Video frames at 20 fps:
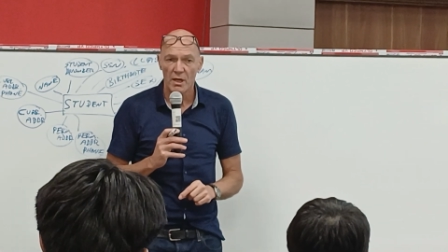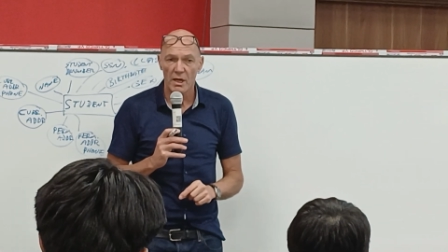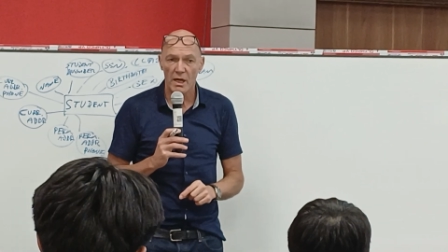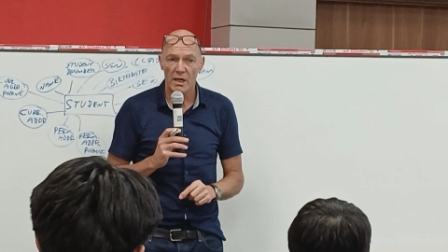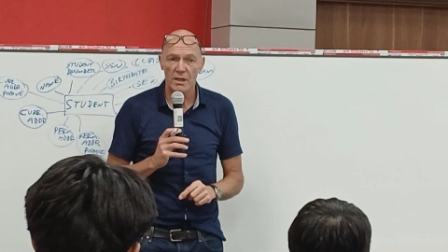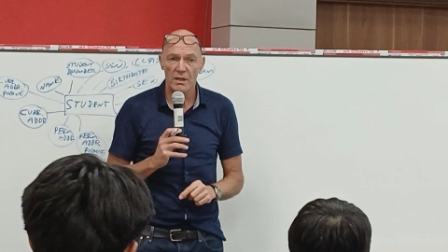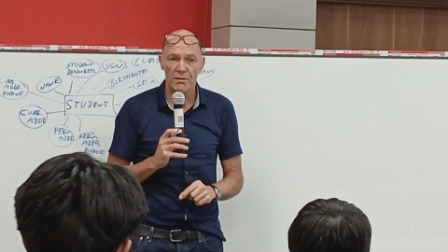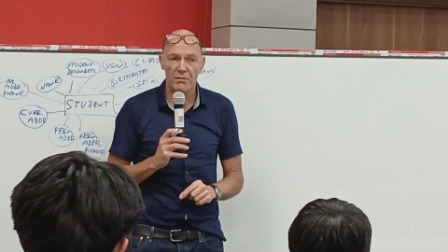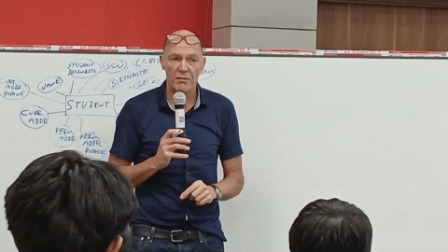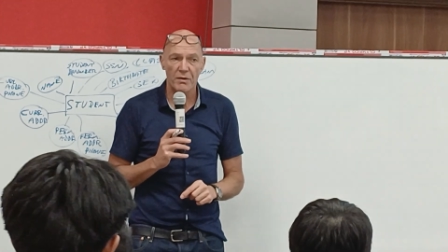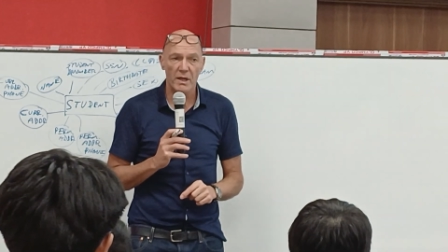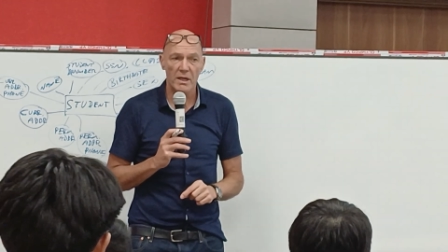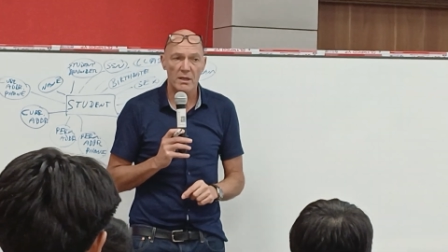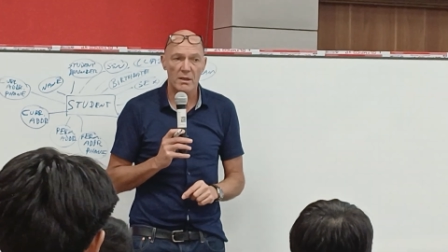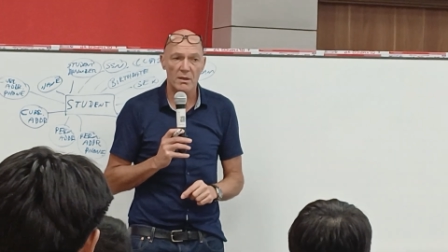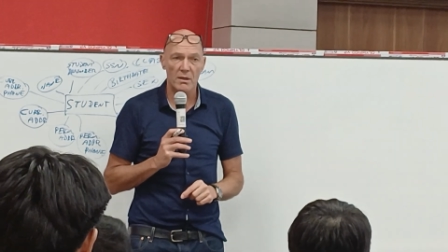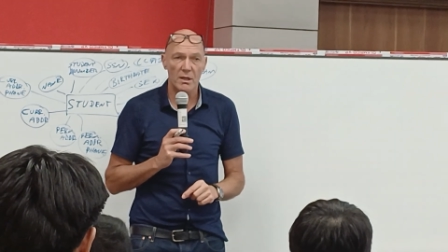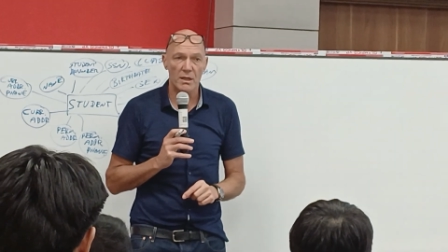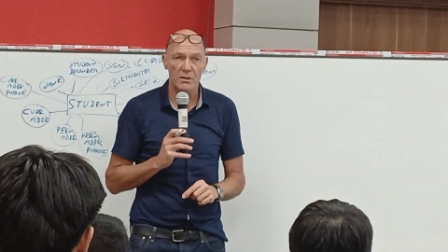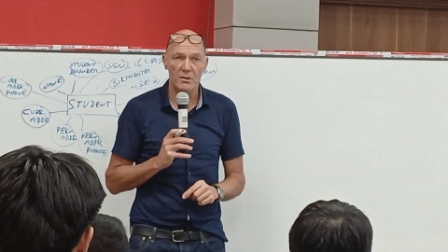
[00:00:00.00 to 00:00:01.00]
And in fact,
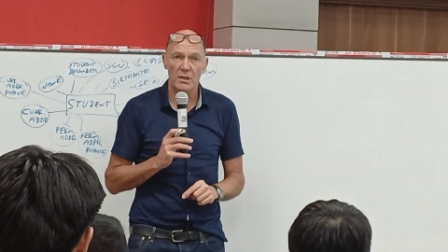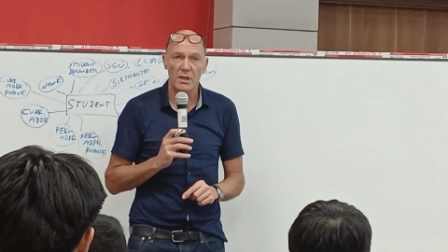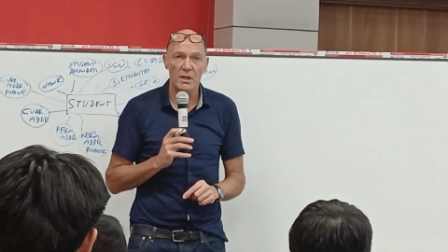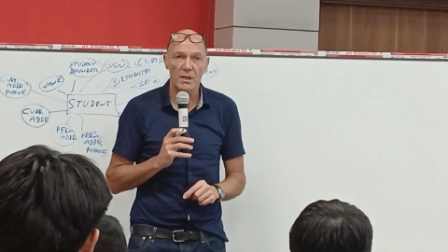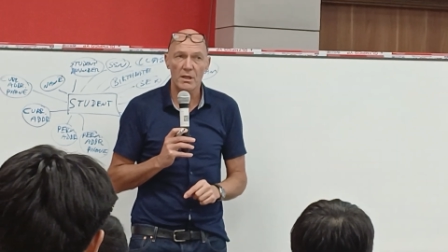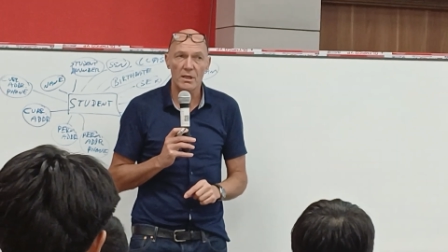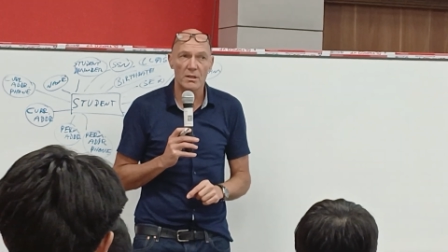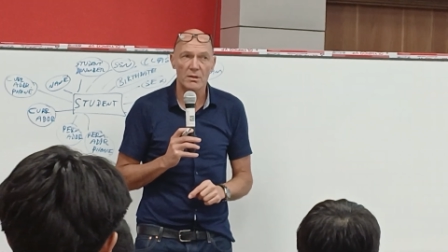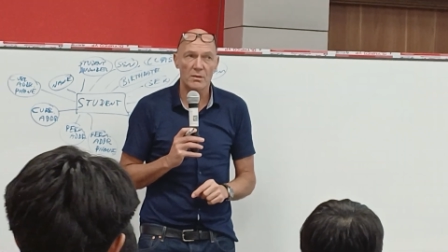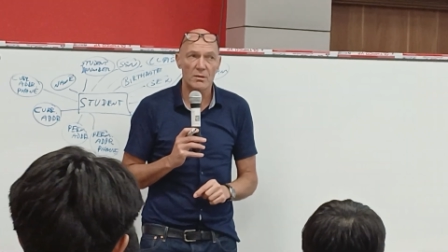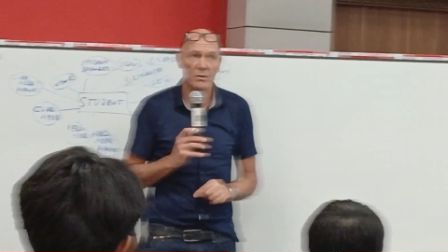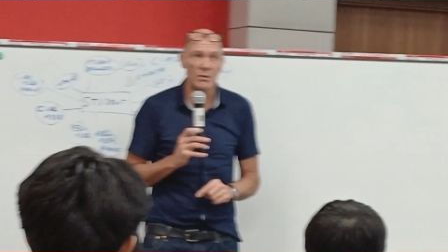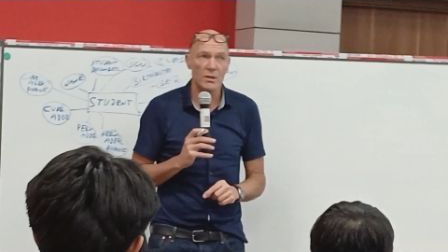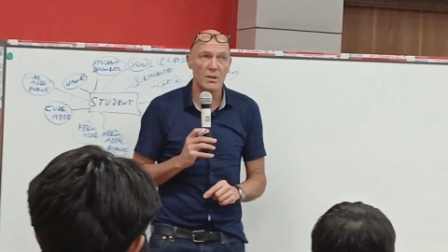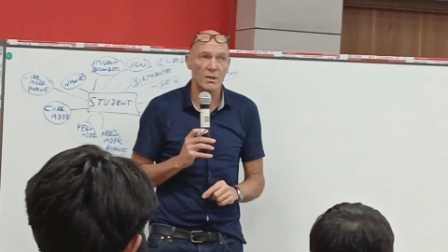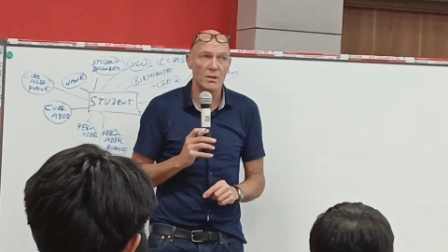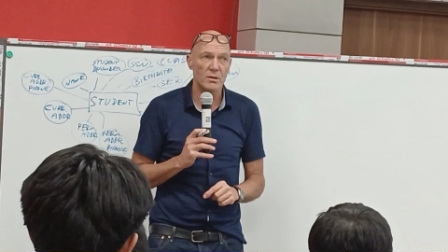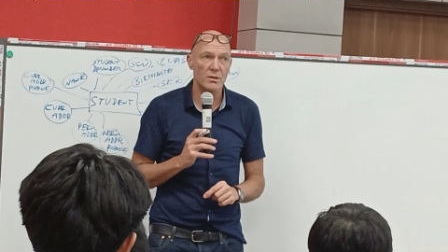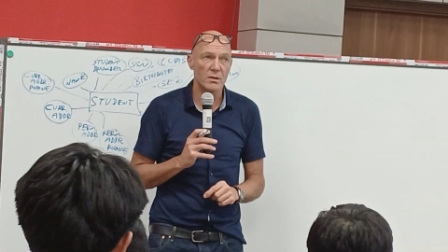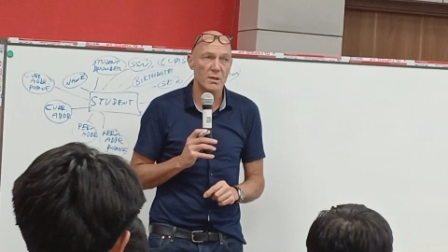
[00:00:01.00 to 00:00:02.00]
I think
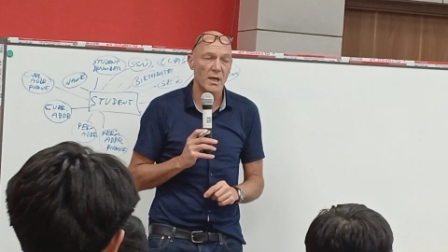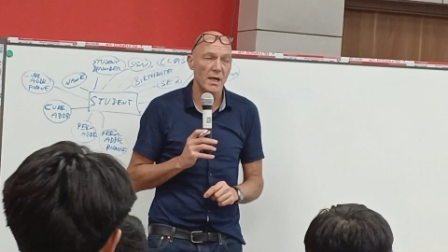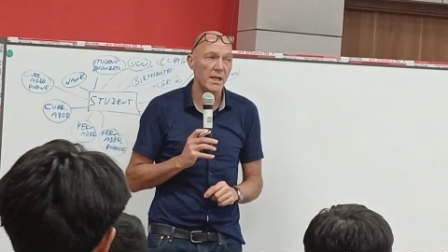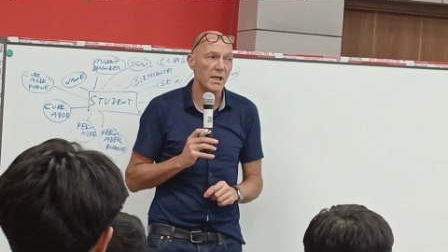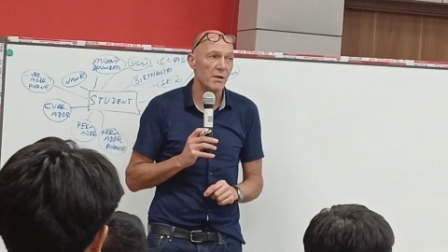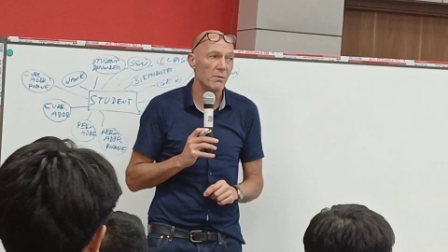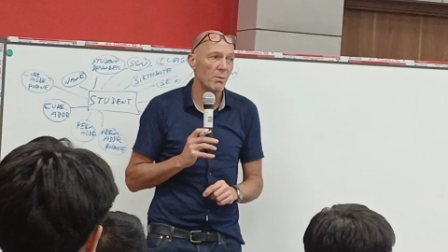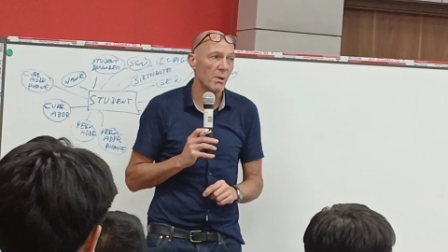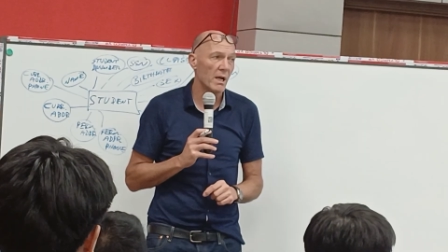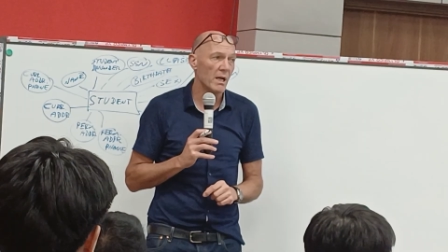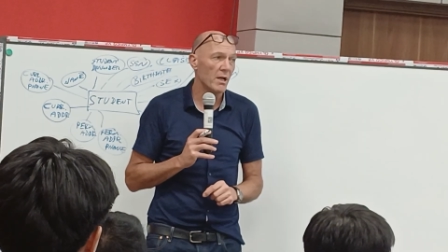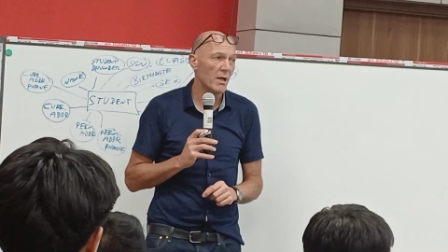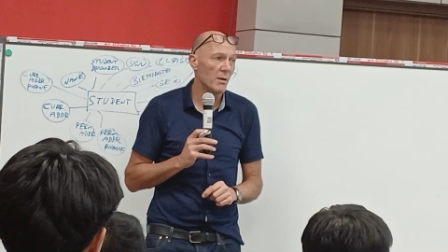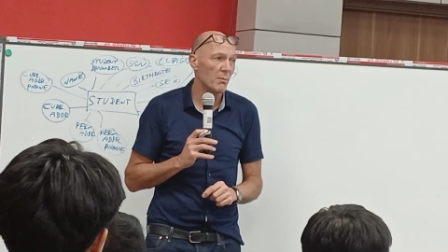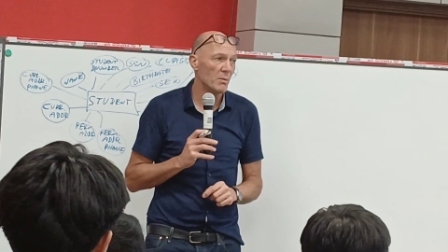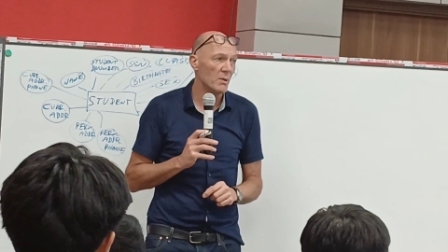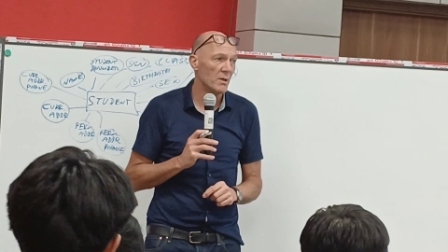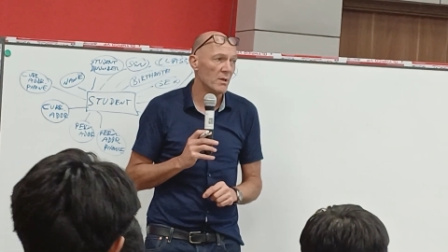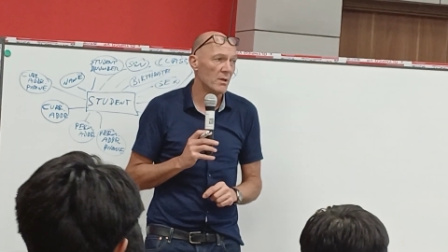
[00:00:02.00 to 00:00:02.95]
it's highly welcome.